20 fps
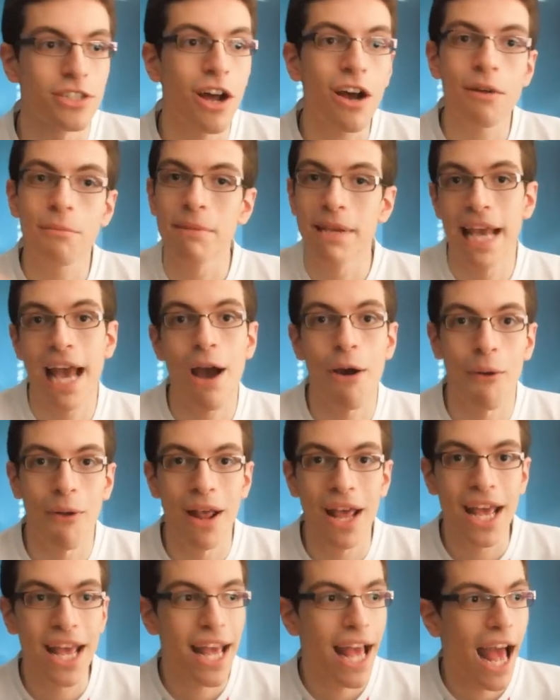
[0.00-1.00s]
Just knock me
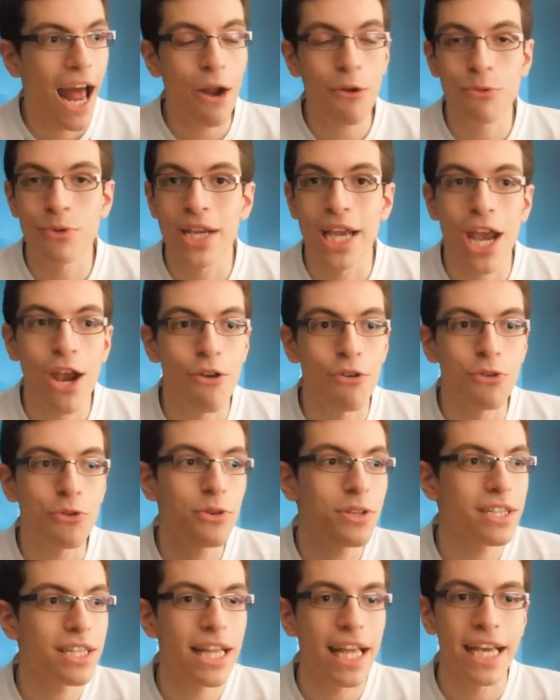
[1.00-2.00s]
out. I don't care.
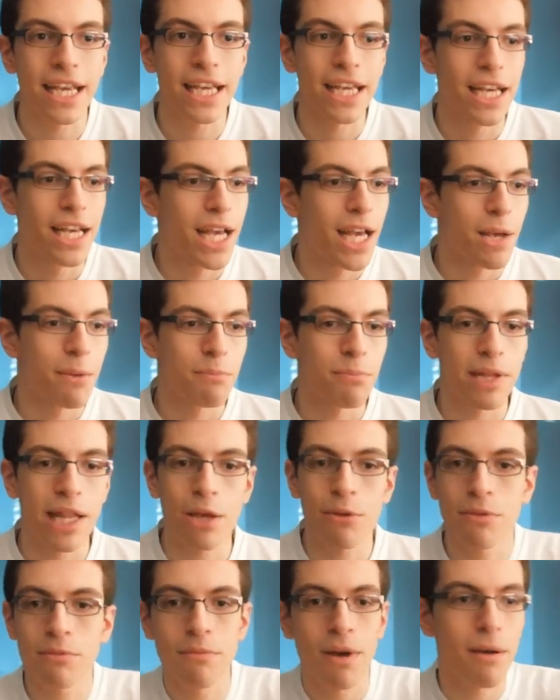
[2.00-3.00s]
You could like
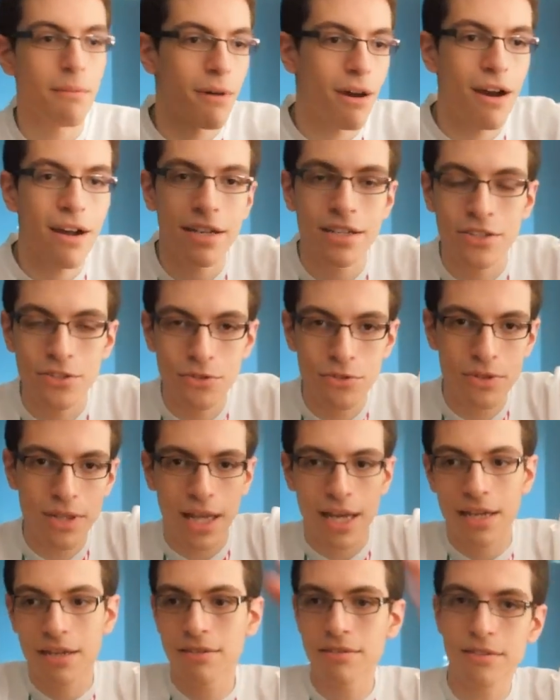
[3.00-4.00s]
play with my body. Do
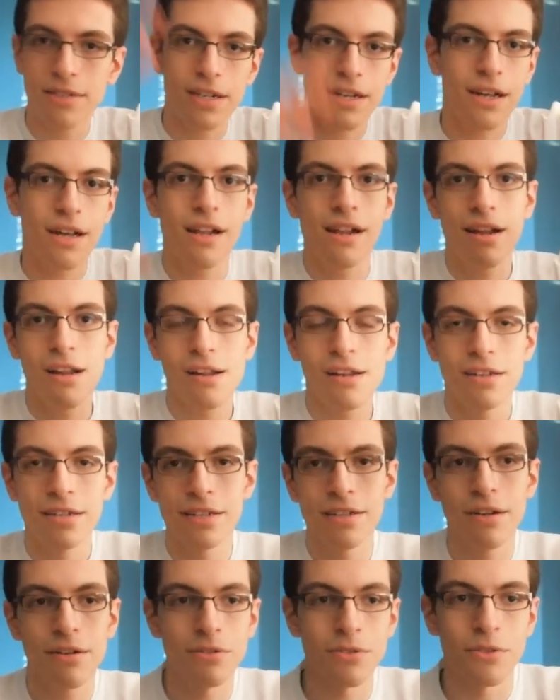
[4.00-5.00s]
like, you
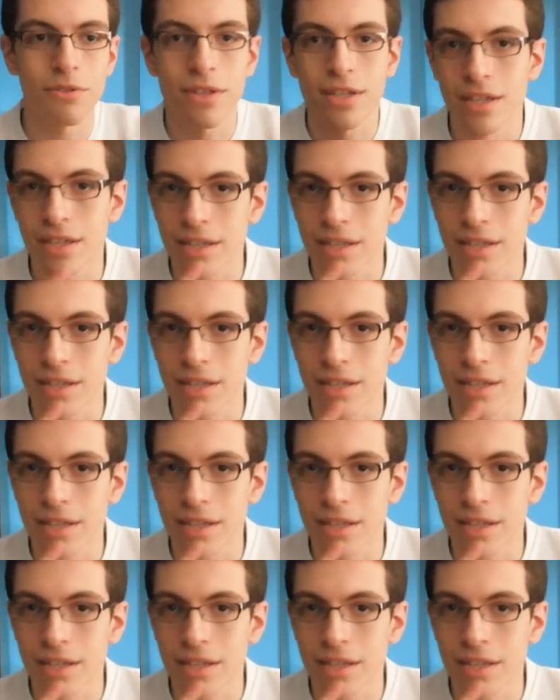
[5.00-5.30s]
don't know,